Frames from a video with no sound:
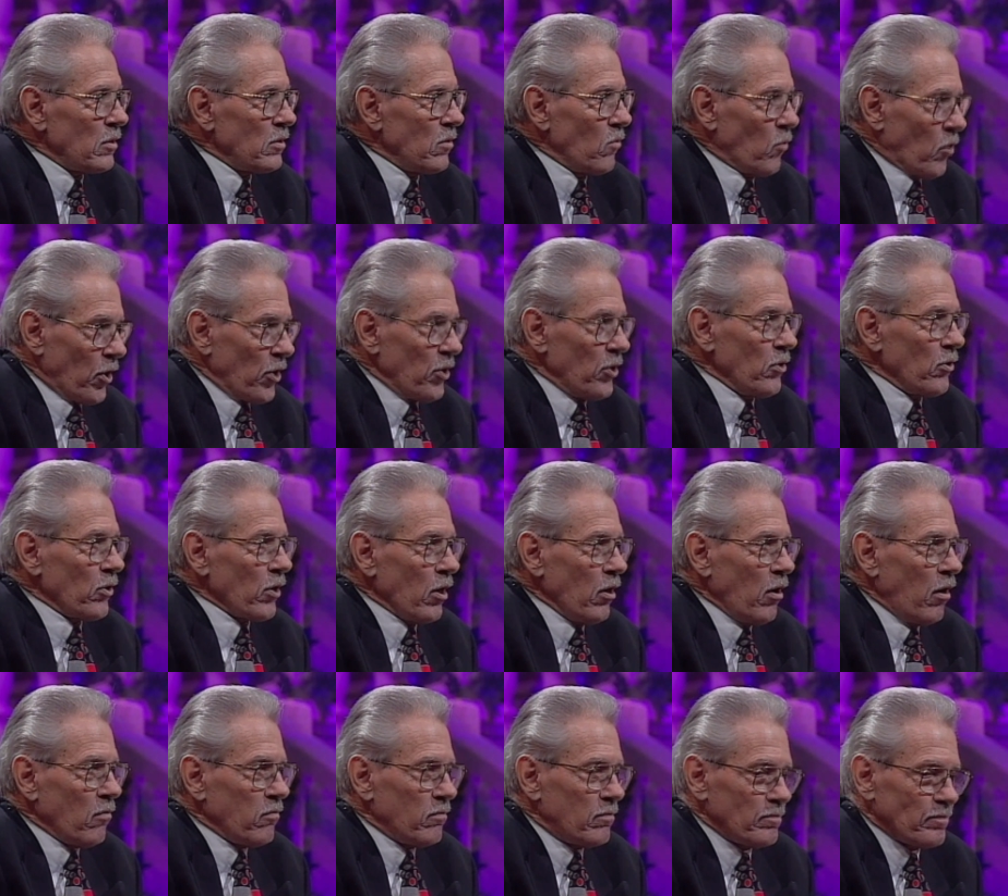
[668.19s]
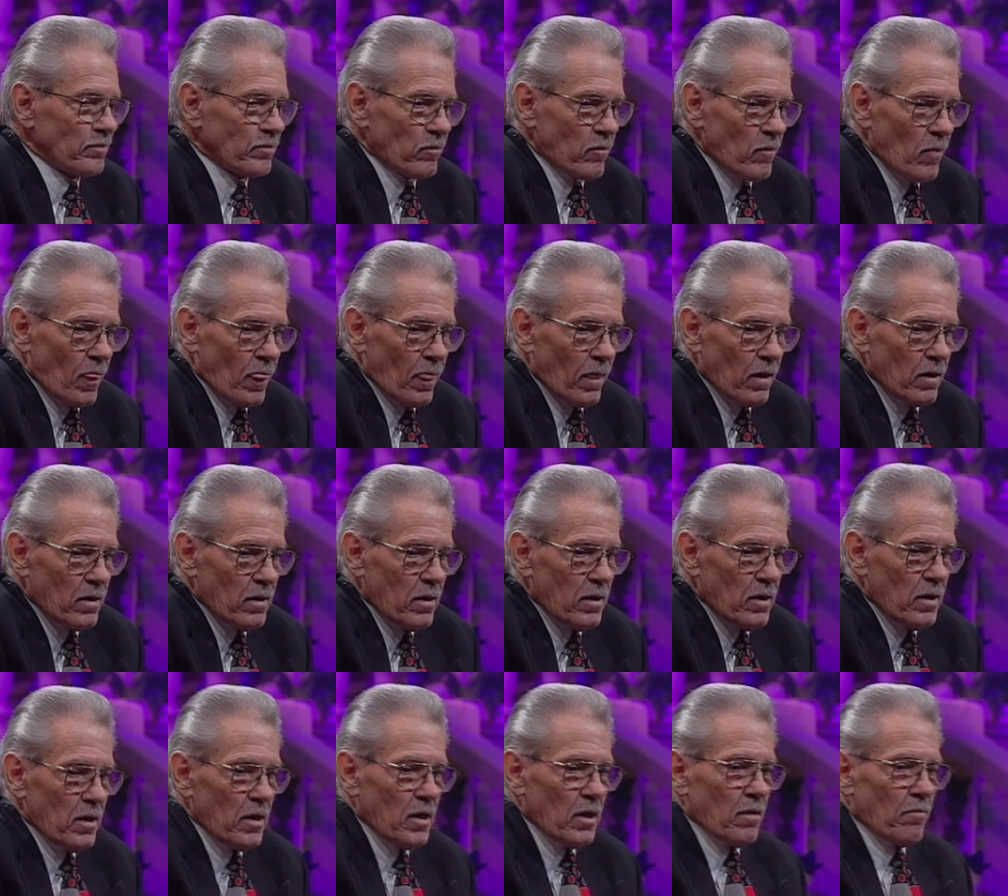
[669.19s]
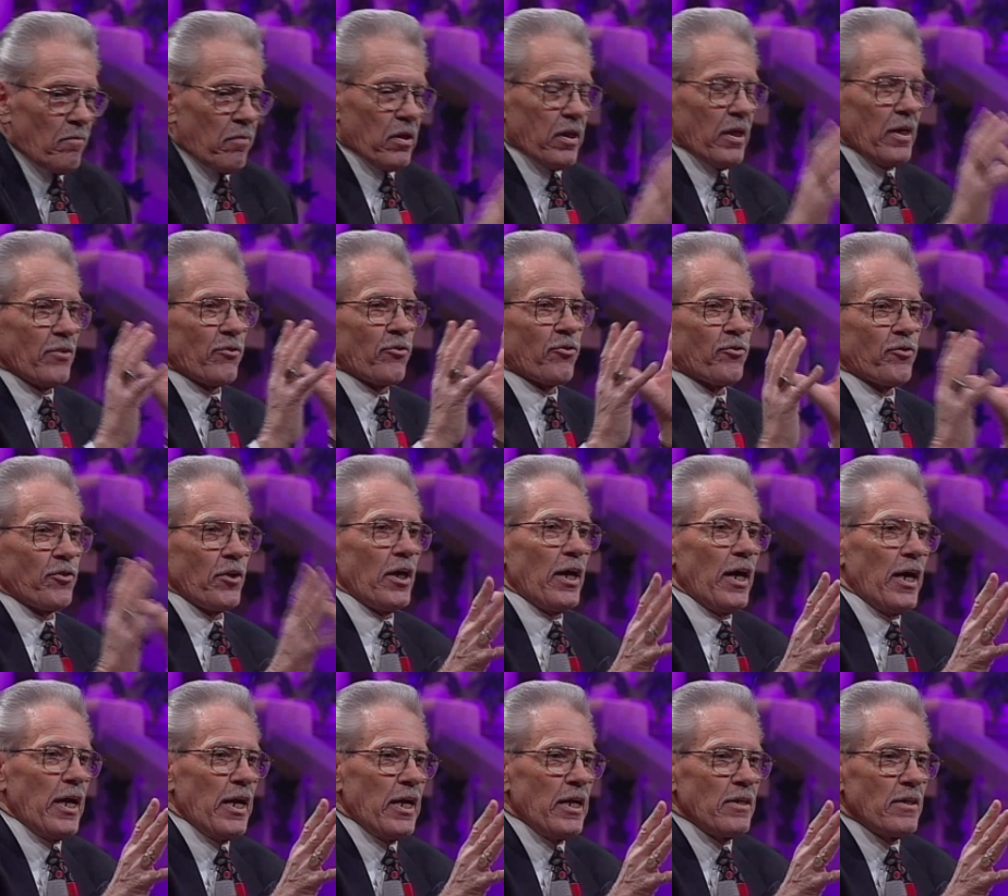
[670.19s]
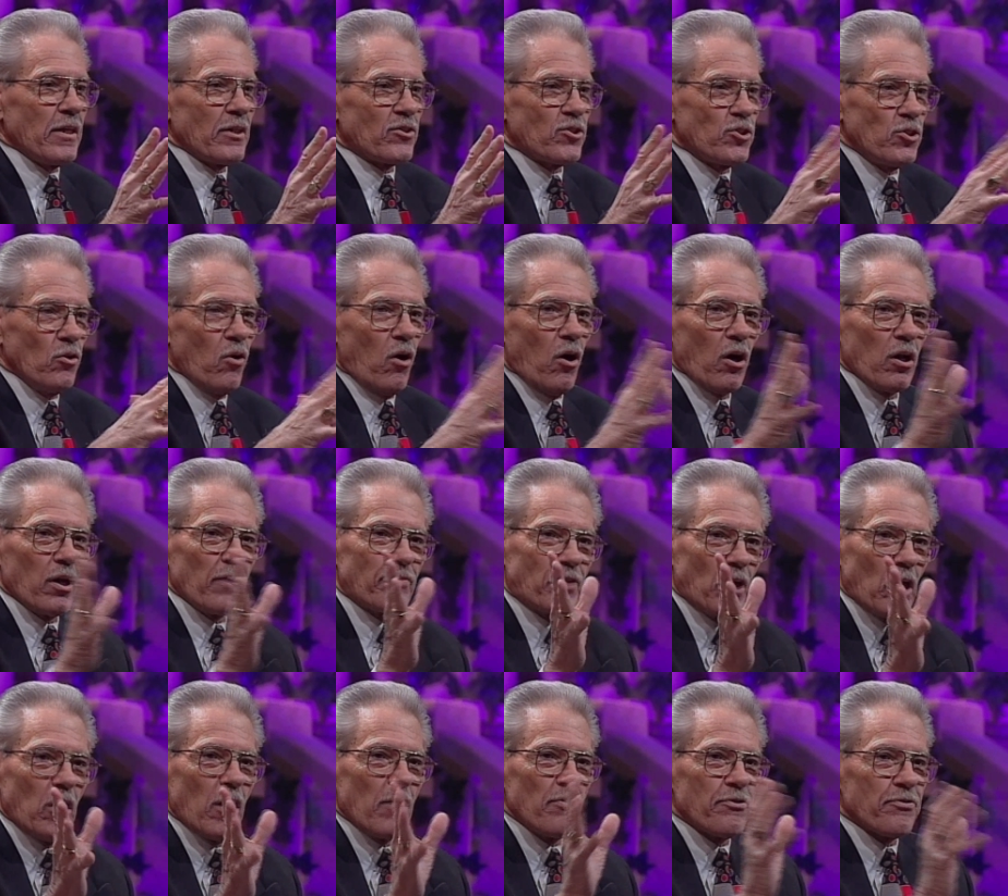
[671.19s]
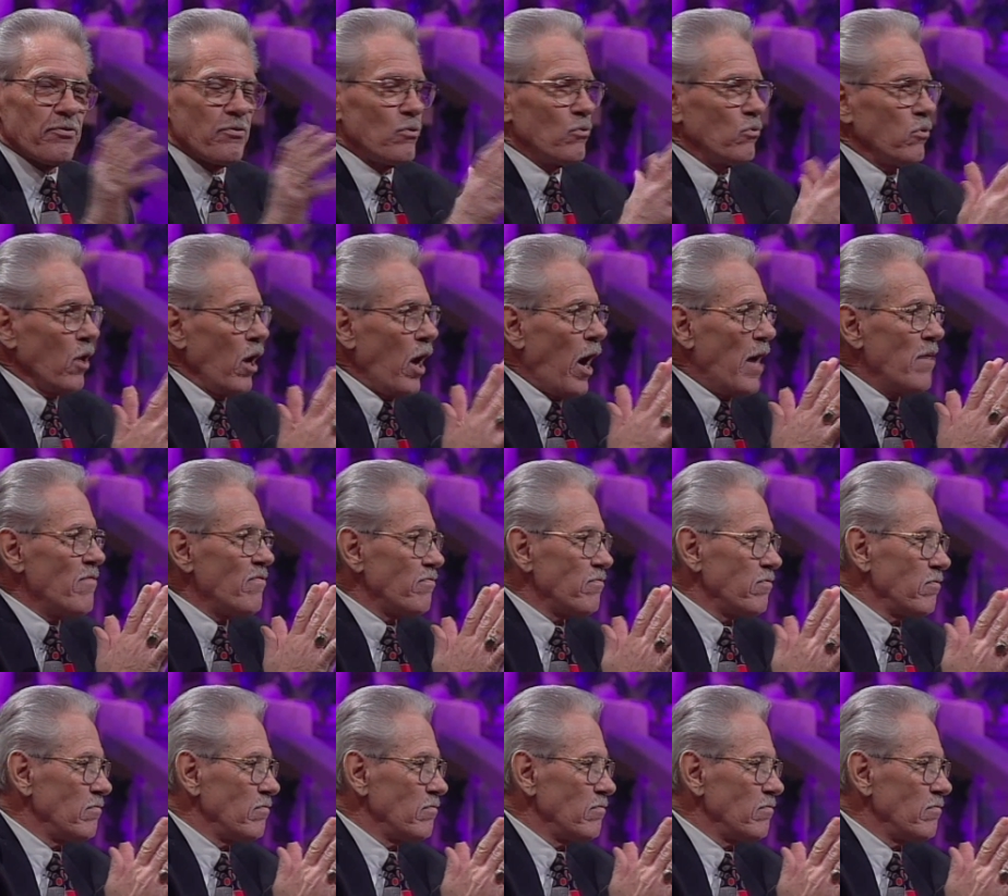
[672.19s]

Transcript: You want to do it all. But let's say that you all have gone through life,